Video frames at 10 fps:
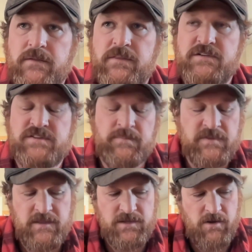there's
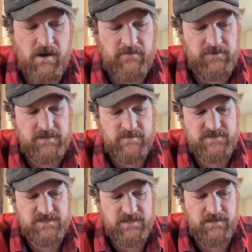something that you oftentimes
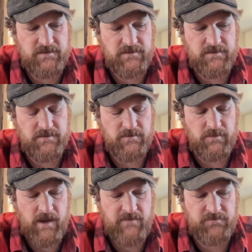see
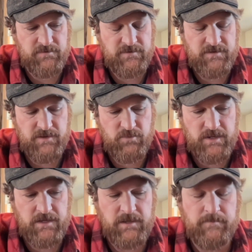after they're done
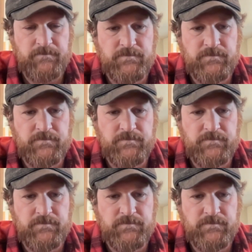weaning,